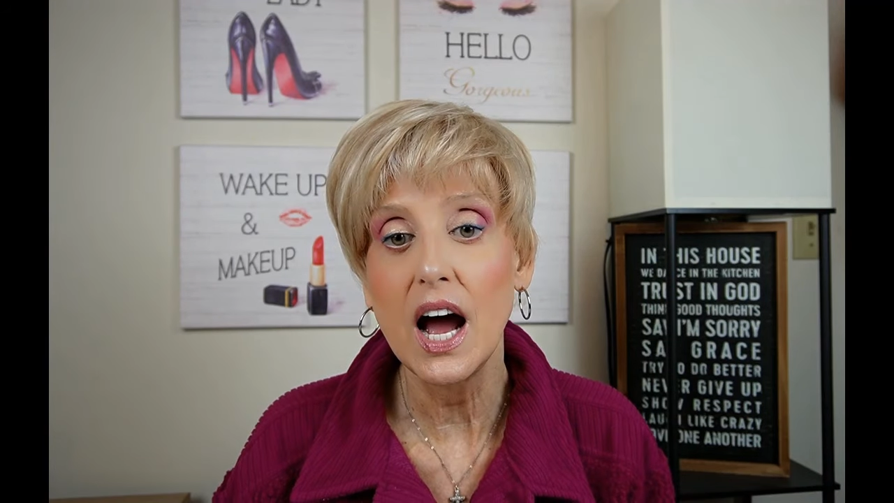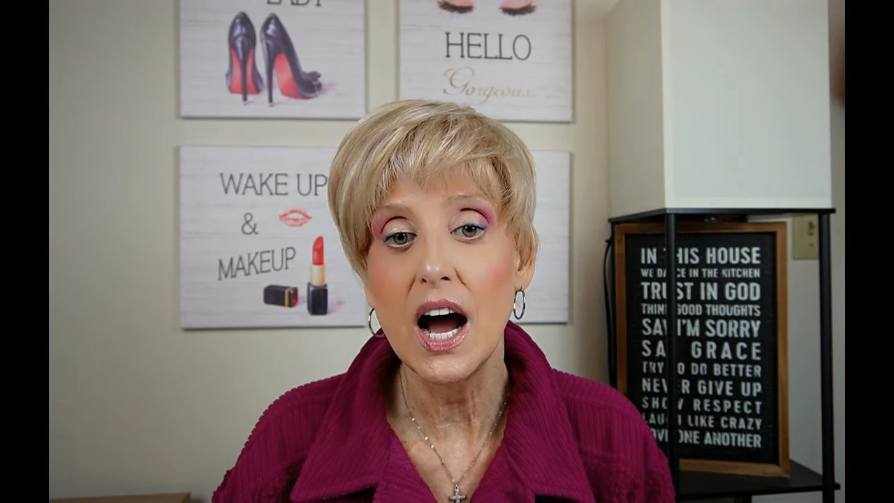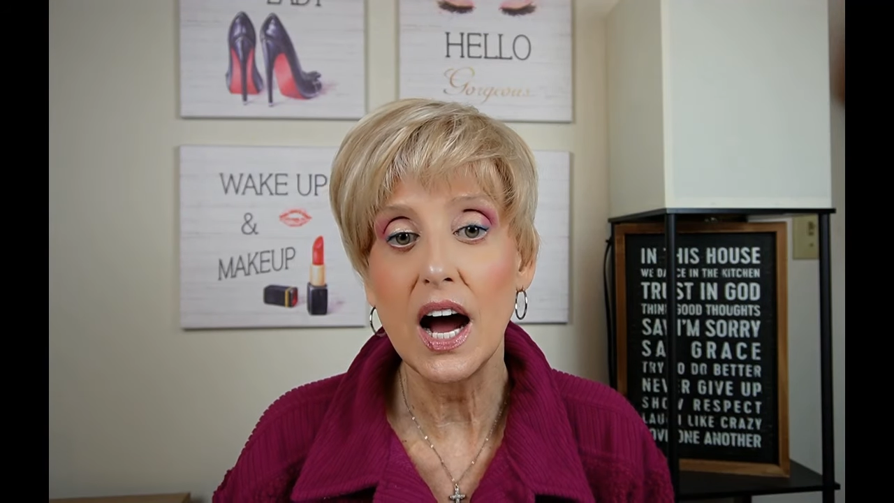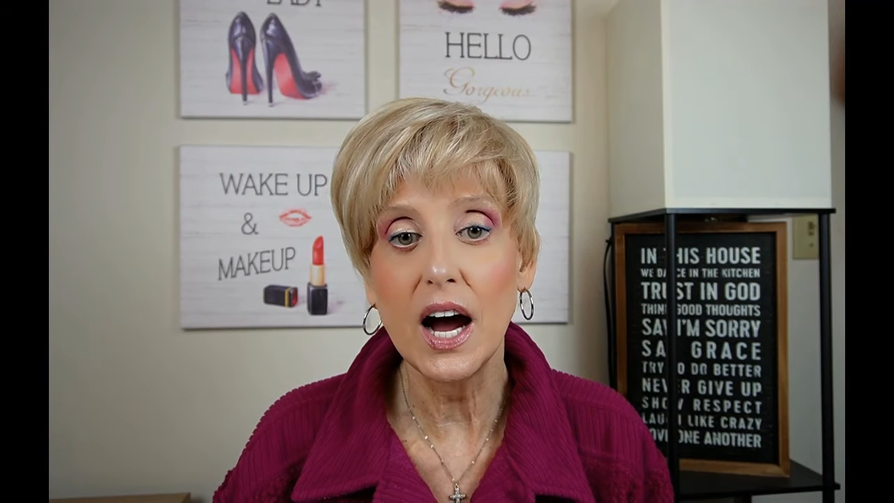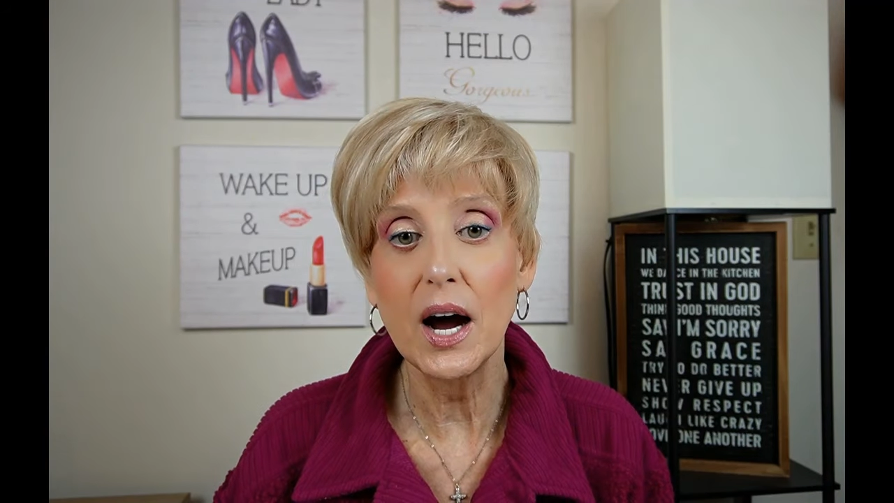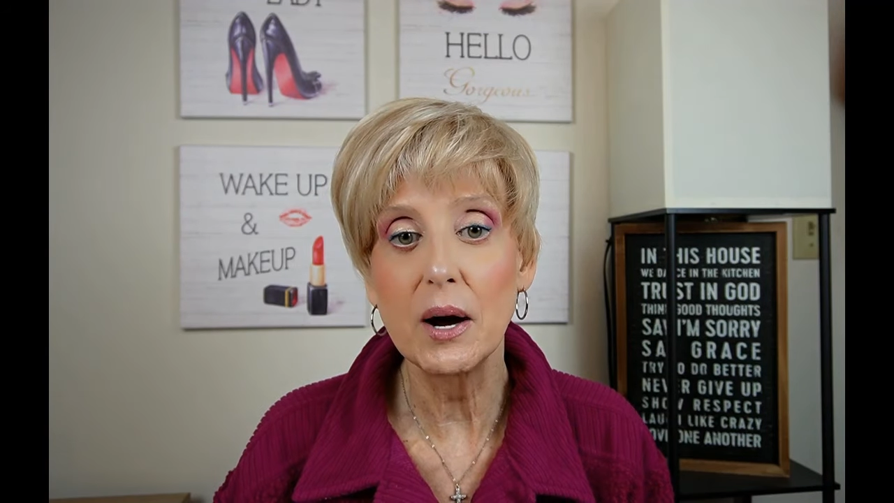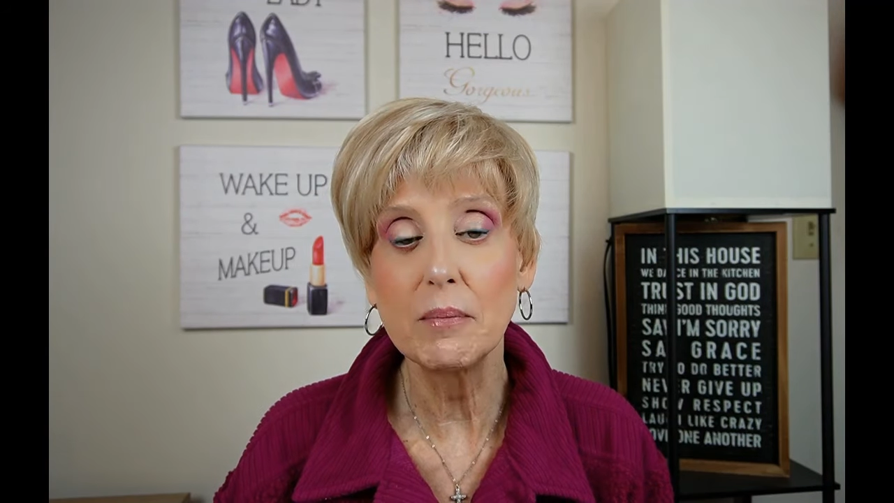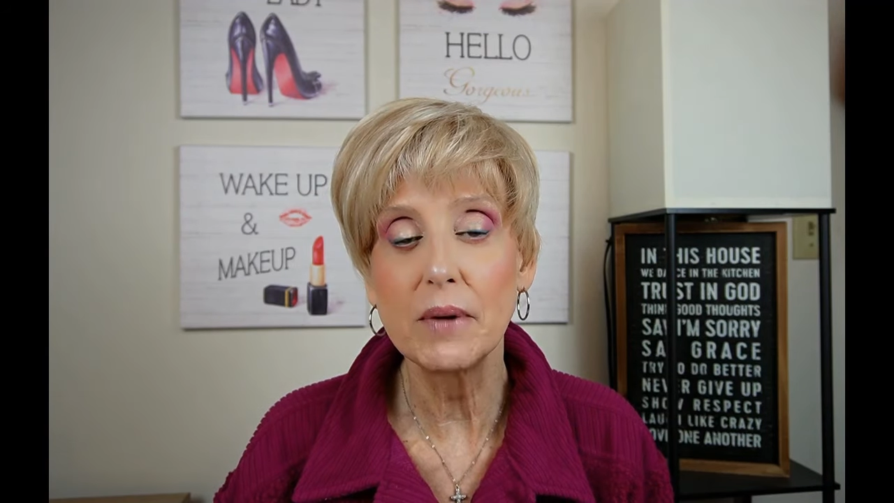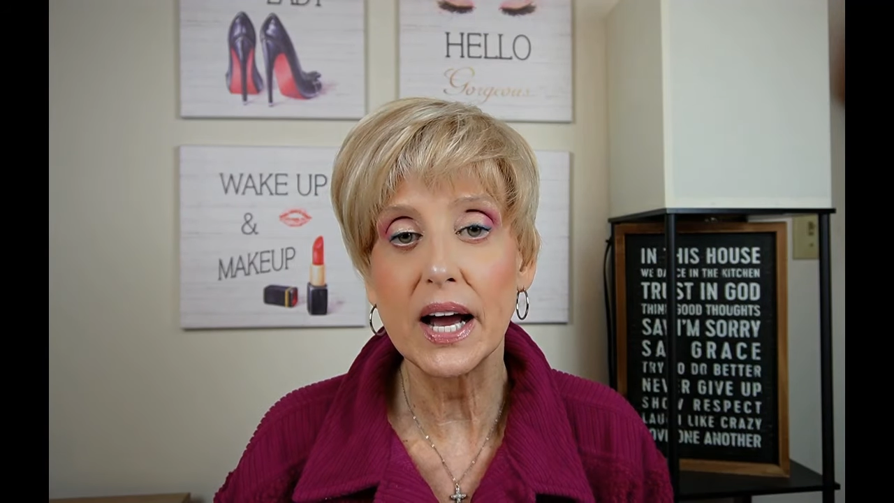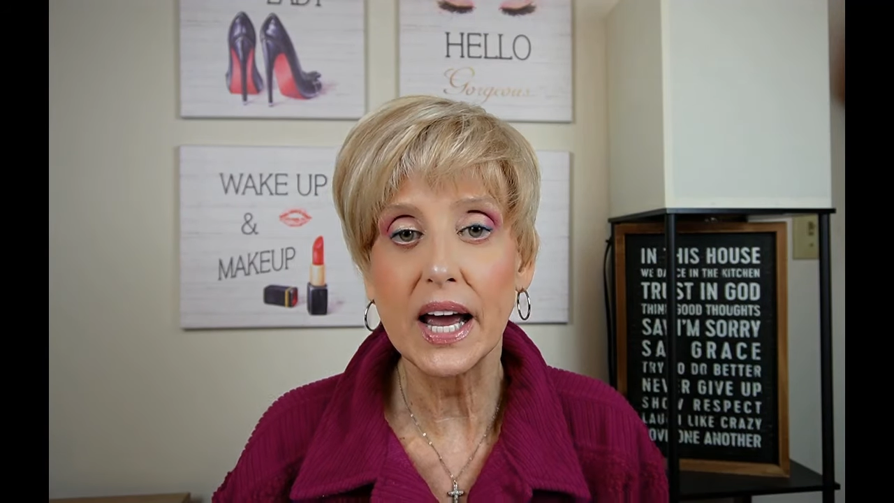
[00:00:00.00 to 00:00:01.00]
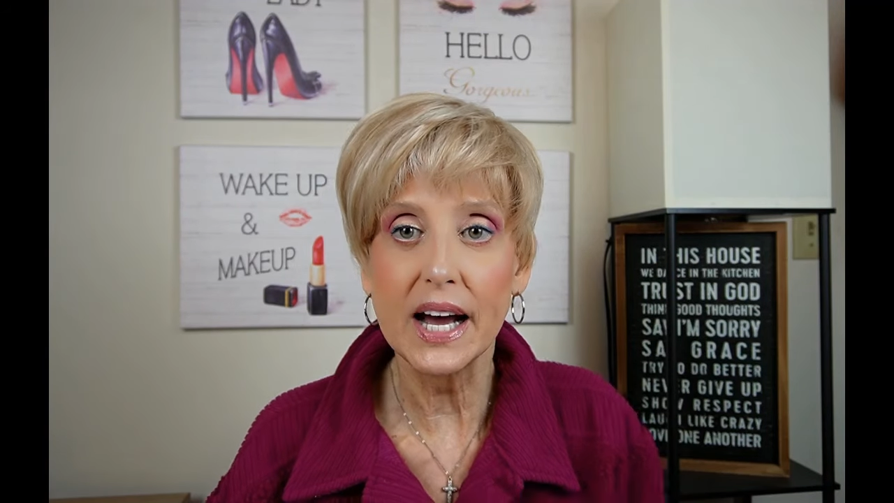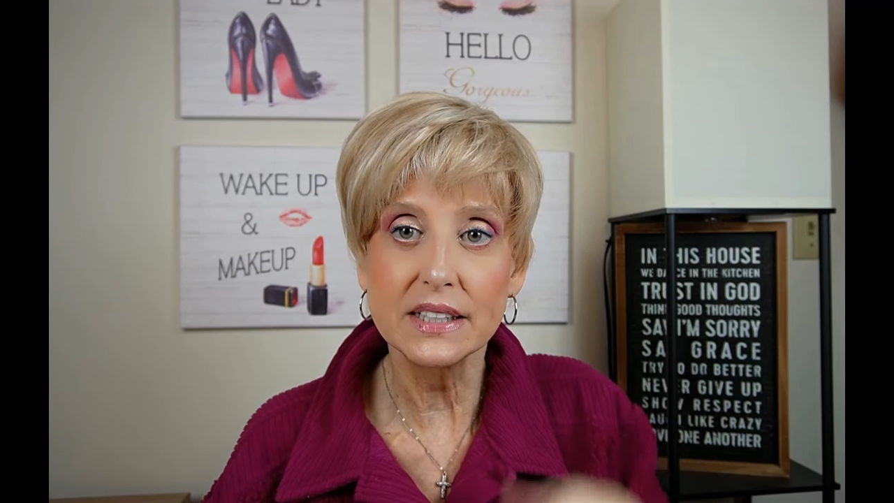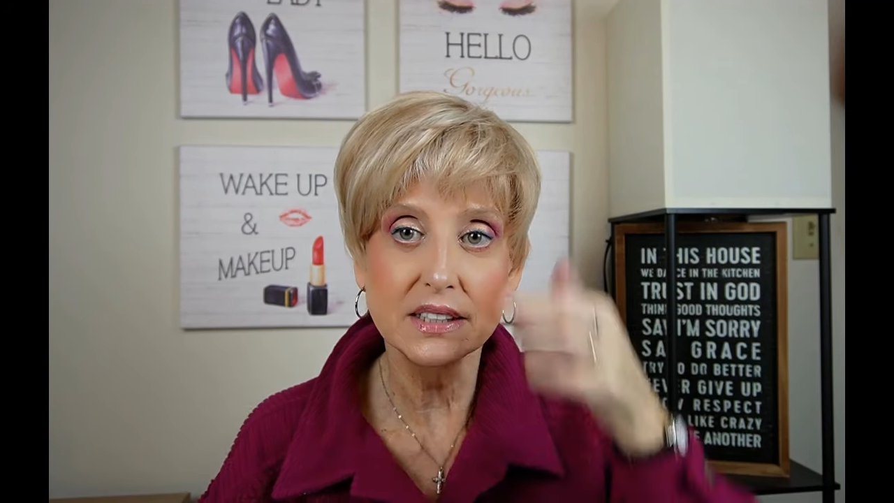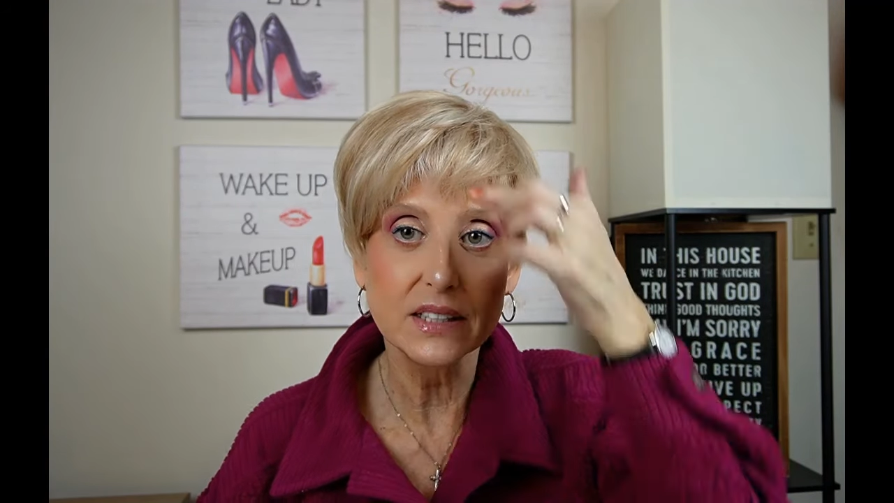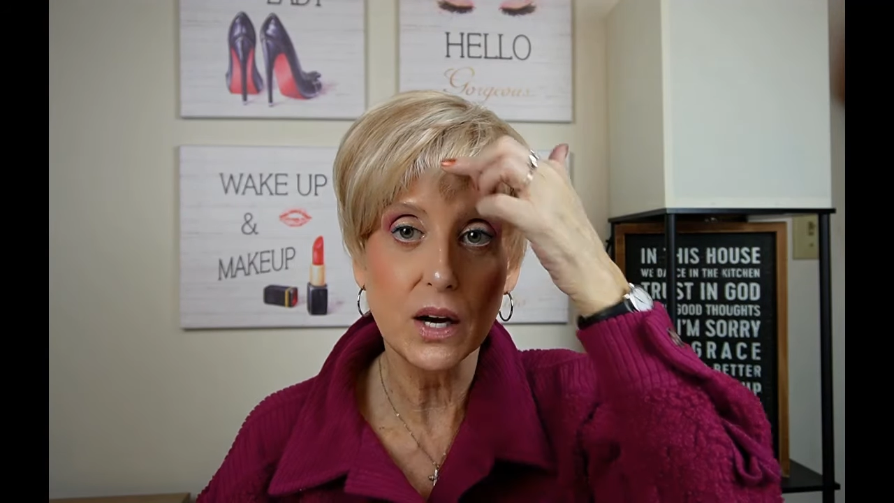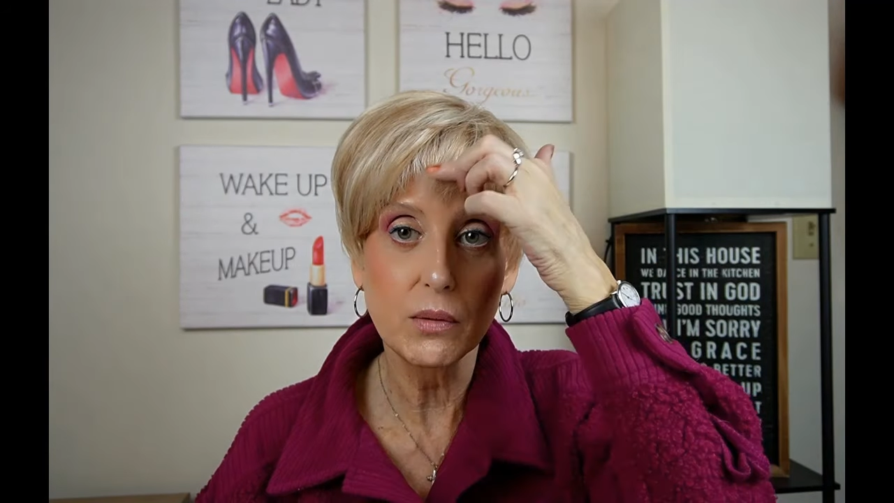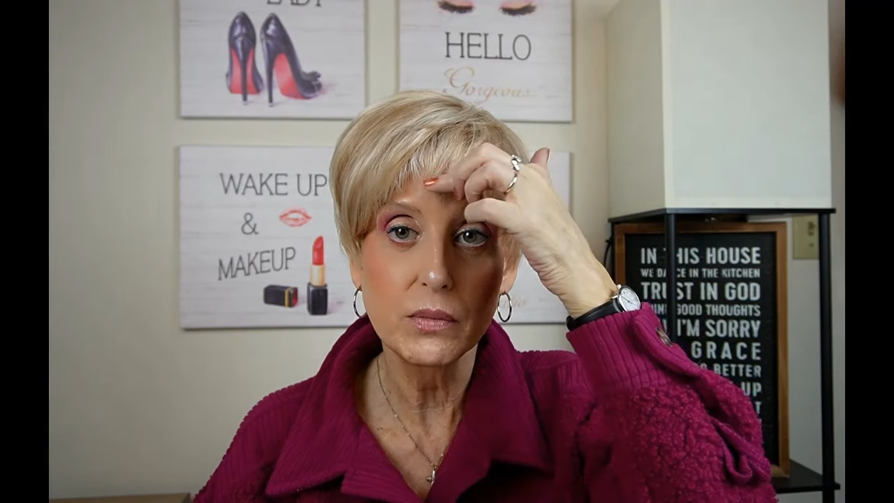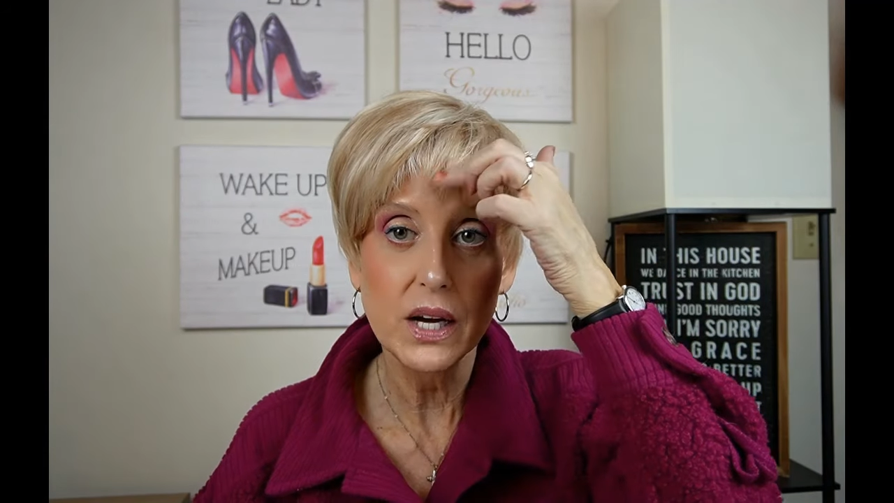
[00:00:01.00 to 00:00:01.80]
I had some